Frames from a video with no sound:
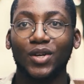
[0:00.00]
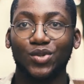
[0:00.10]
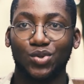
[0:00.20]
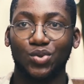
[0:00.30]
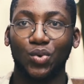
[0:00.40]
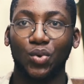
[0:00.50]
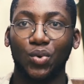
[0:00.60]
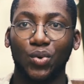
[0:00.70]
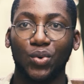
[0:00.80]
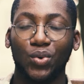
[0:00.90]

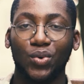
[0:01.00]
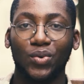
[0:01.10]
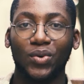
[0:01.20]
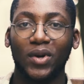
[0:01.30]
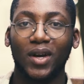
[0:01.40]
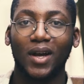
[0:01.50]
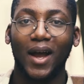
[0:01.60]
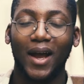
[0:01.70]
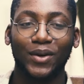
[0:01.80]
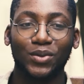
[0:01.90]
So
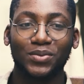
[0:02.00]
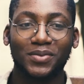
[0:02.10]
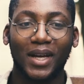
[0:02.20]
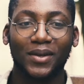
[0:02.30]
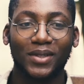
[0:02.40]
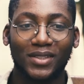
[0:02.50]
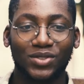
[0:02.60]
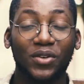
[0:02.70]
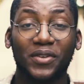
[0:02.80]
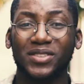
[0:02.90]

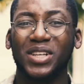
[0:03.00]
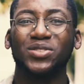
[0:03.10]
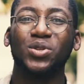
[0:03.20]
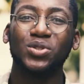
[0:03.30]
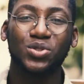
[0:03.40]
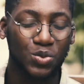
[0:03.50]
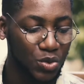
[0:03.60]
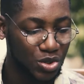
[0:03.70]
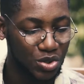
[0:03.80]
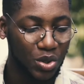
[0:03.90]
there's not so
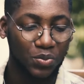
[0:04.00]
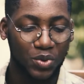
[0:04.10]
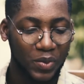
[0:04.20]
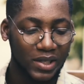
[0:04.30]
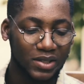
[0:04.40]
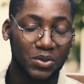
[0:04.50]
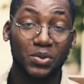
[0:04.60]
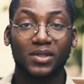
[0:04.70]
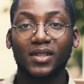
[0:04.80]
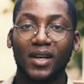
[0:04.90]
much to compromise it
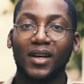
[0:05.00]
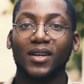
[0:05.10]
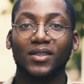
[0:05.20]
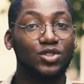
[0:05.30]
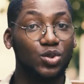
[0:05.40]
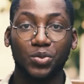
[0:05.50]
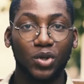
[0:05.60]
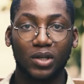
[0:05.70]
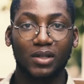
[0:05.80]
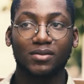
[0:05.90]
with, to be
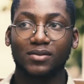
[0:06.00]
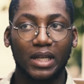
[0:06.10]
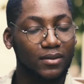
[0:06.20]
honest.